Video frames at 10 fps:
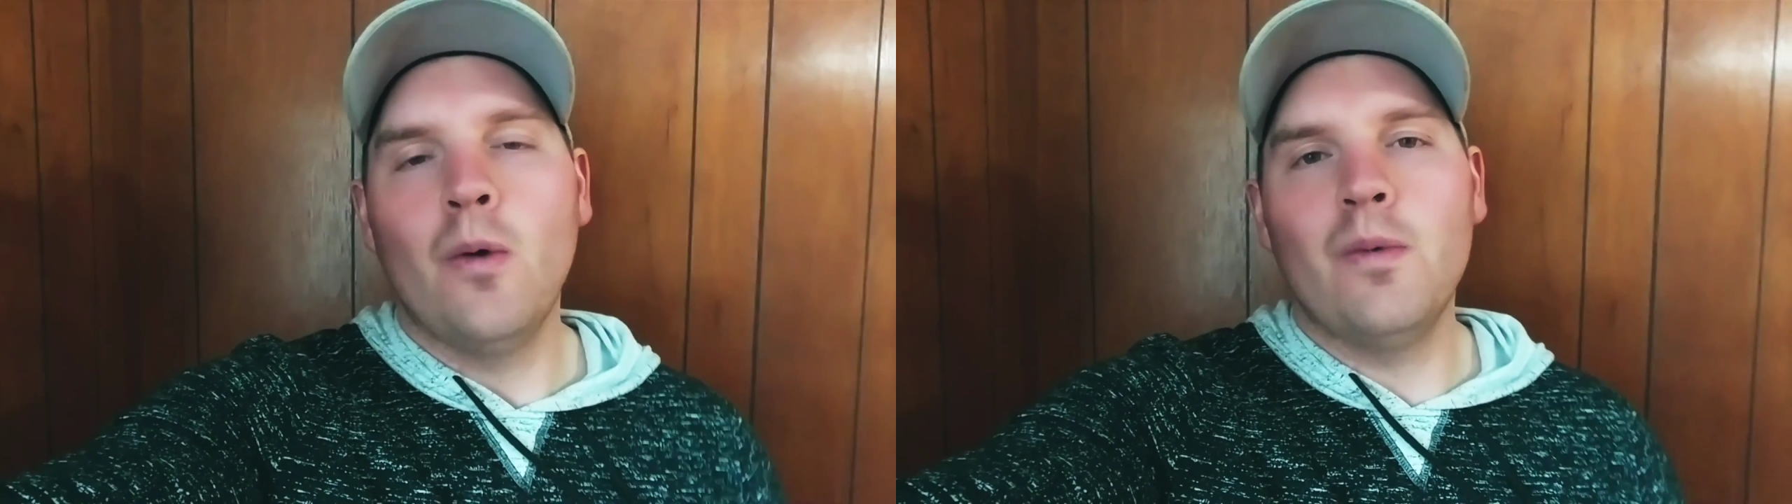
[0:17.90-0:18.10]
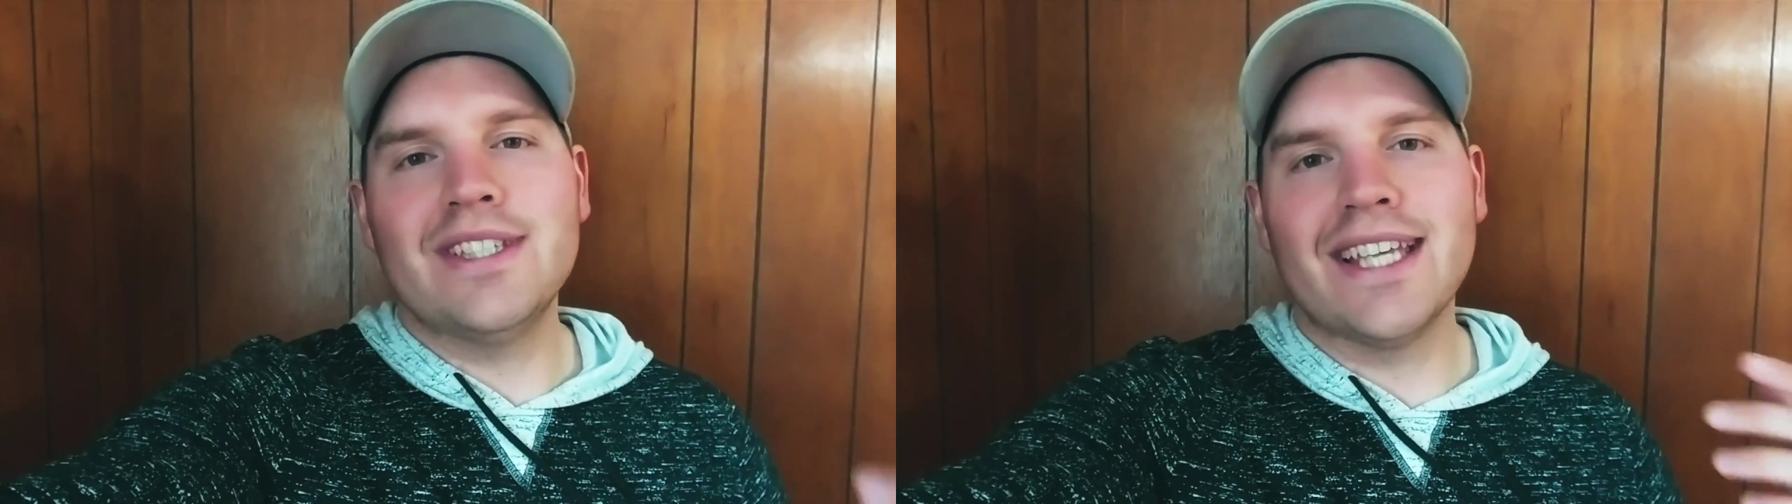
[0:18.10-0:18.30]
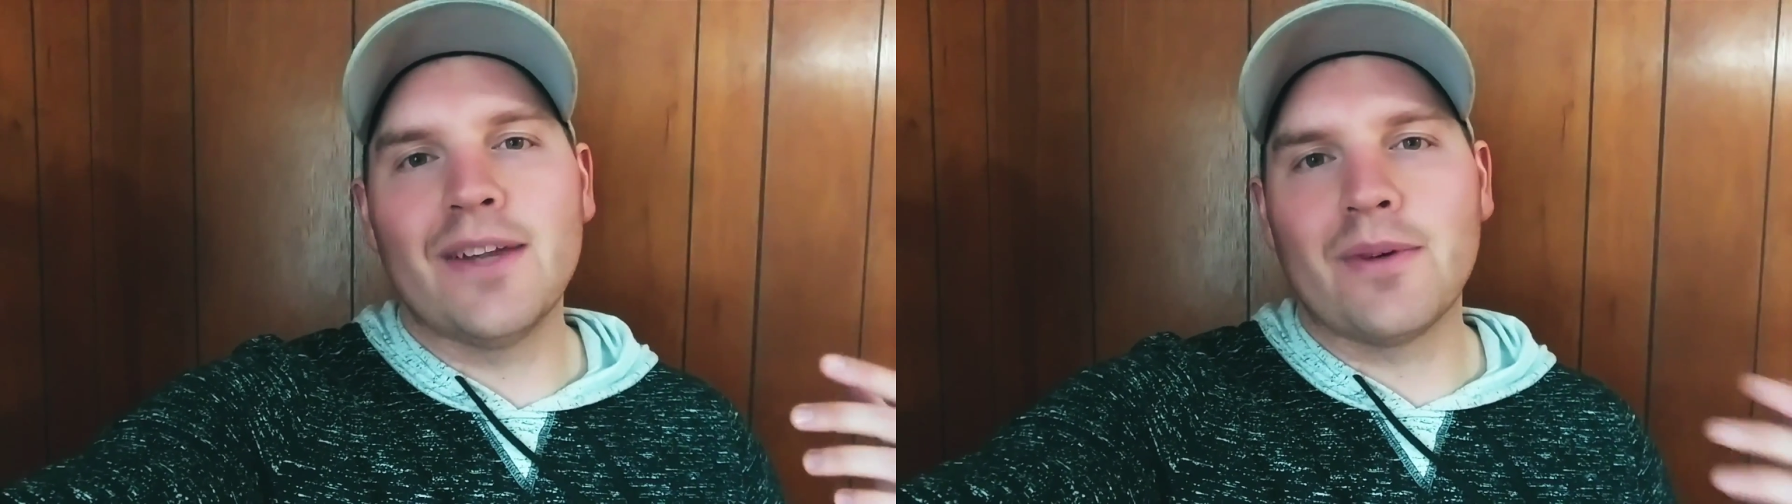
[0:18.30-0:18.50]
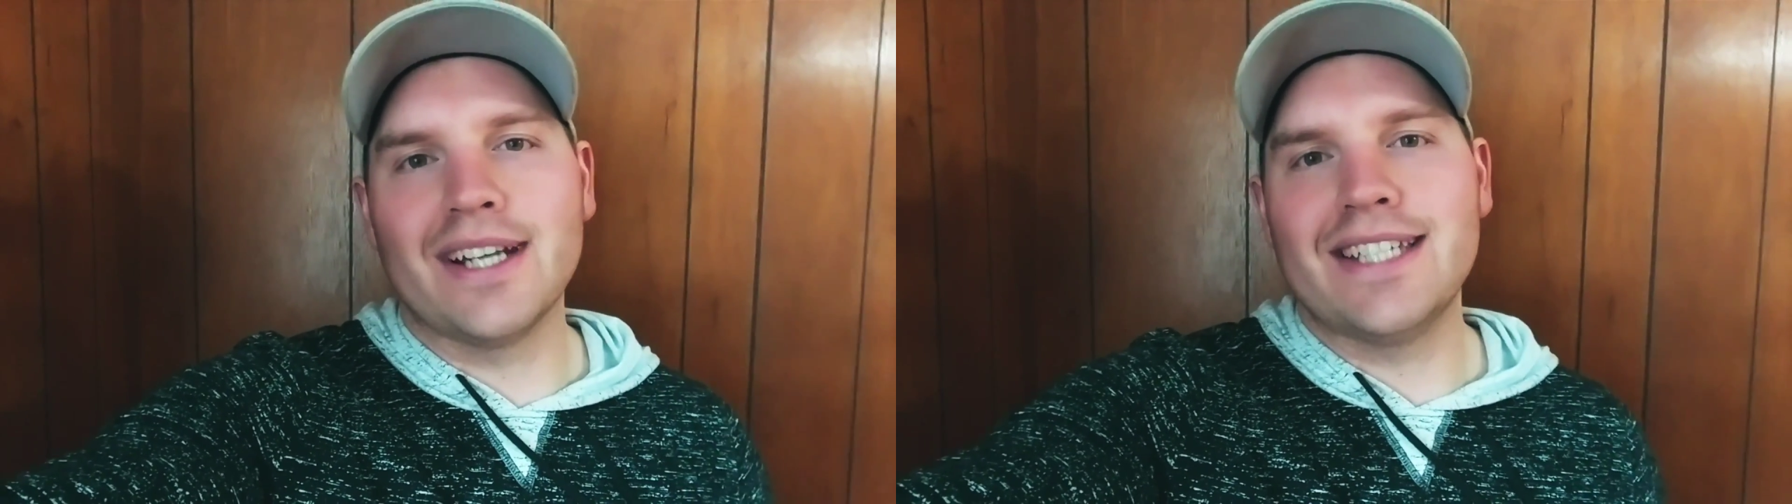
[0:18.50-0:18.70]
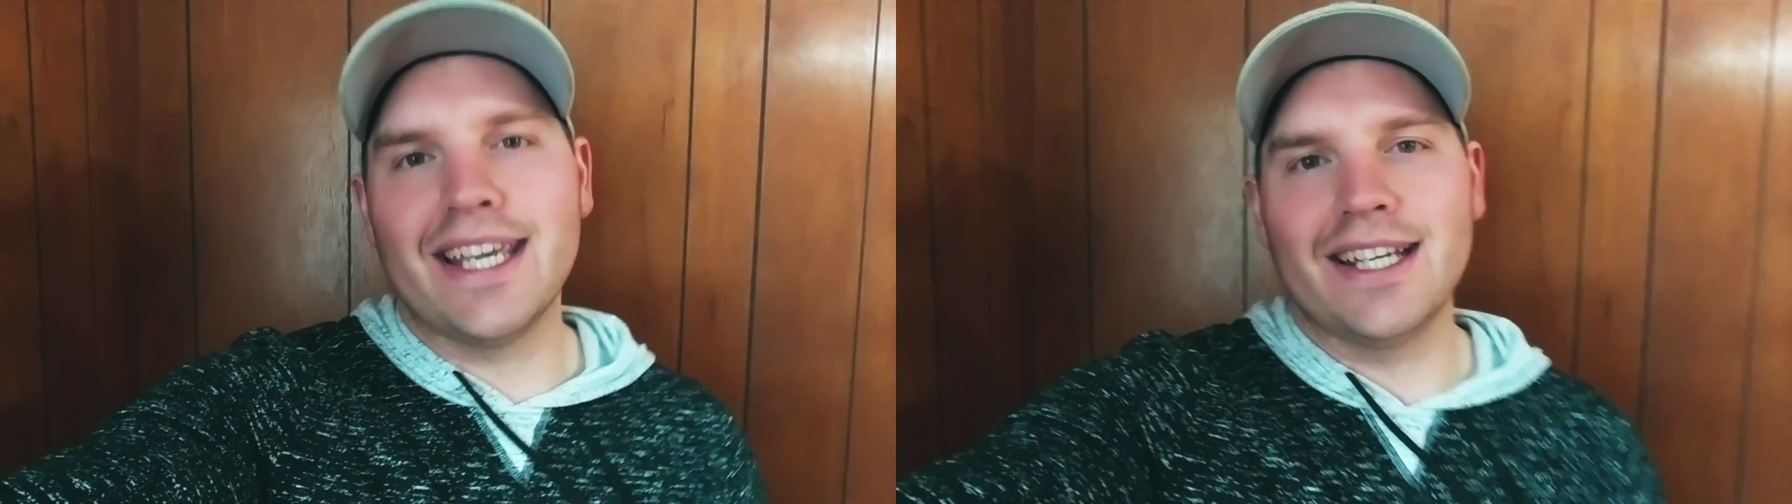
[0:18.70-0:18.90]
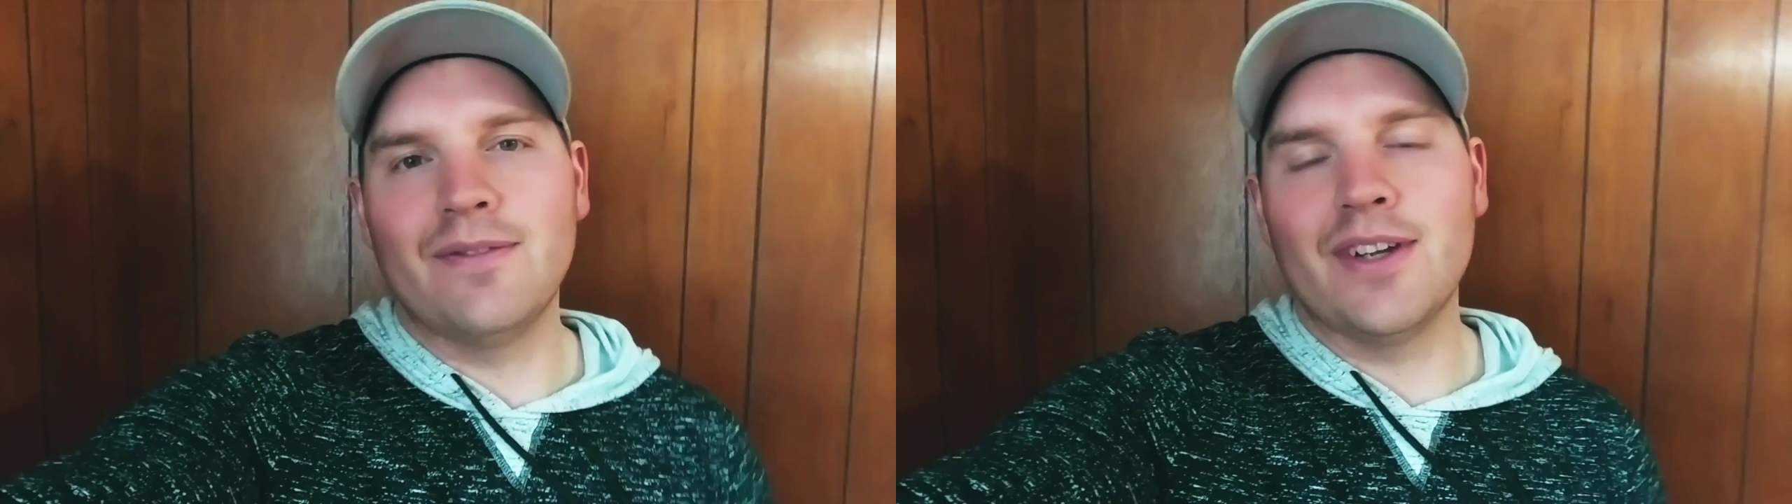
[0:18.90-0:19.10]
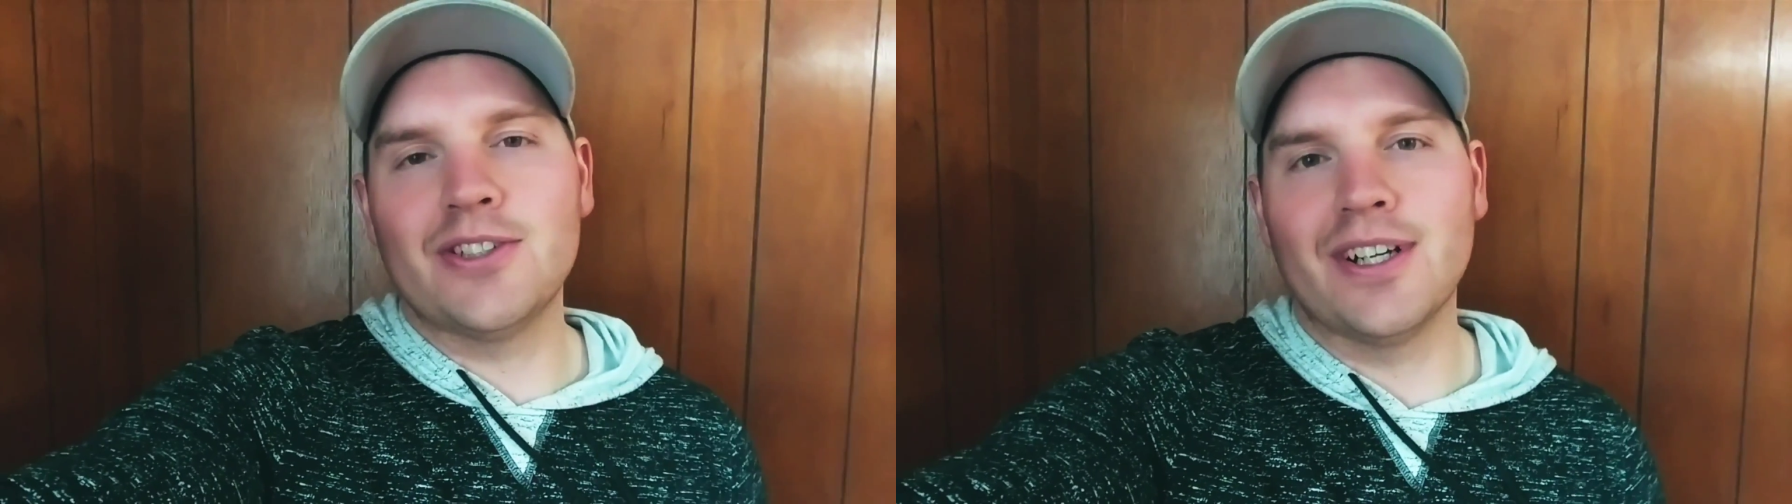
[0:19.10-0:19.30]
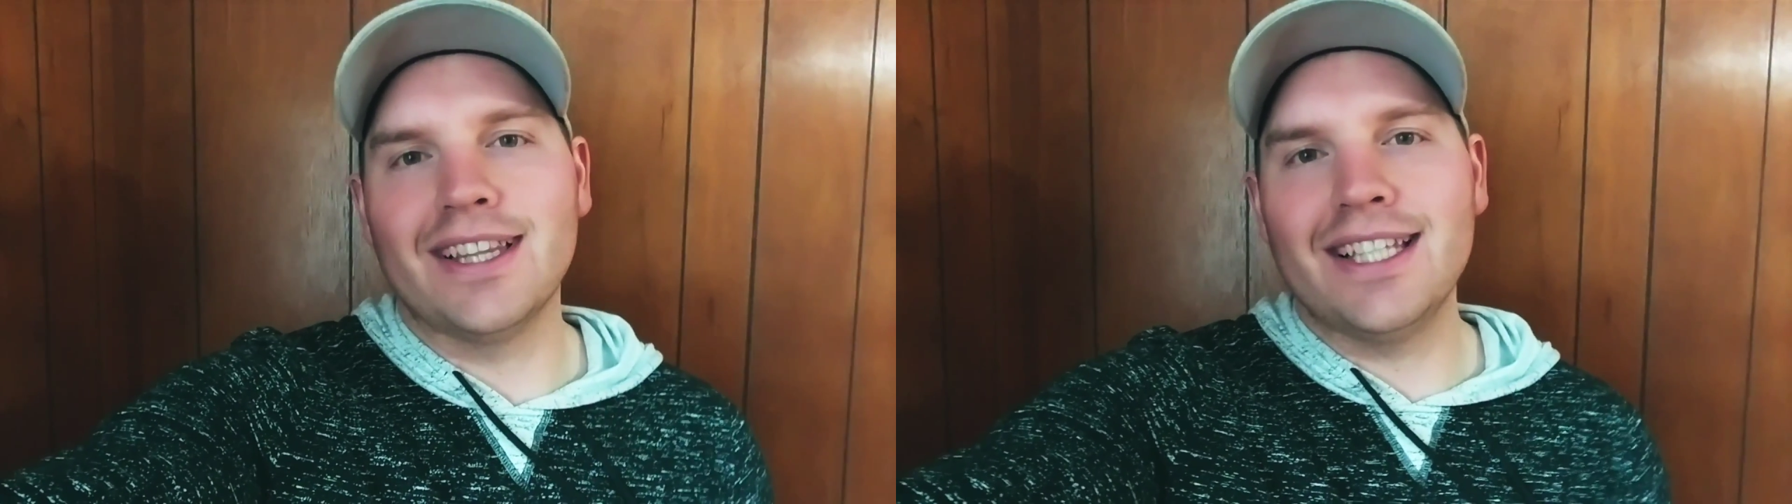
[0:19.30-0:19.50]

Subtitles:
We said that we're going to take an adventure at